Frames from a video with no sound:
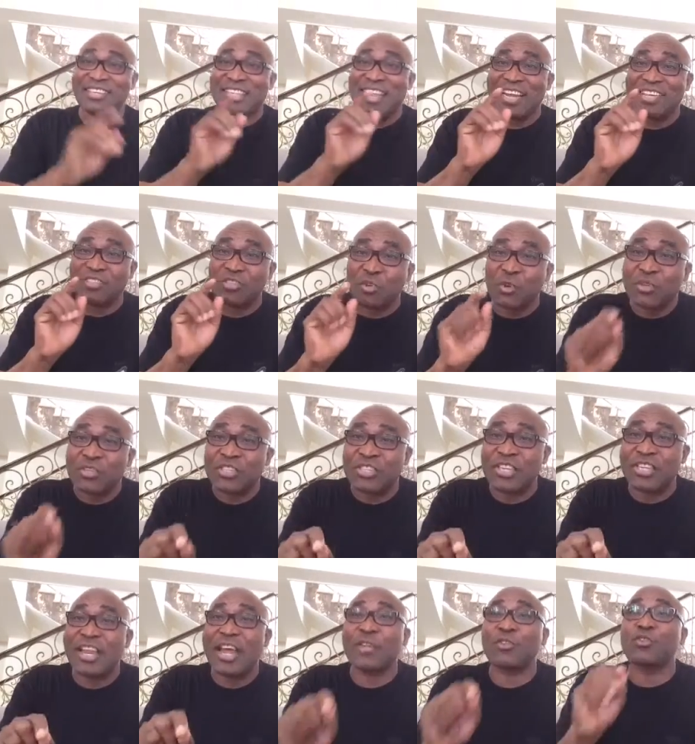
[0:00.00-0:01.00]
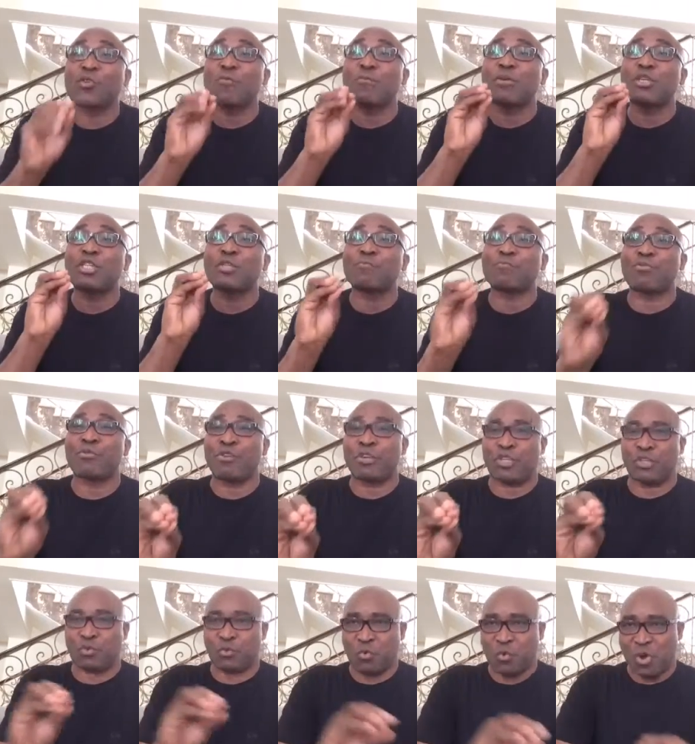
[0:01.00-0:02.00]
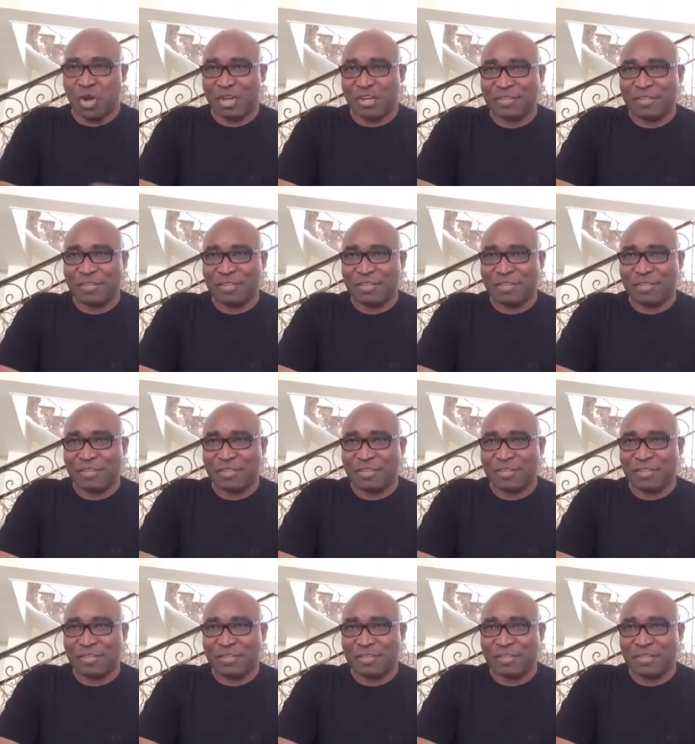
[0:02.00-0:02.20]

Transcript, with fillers: that's considered to be spiritual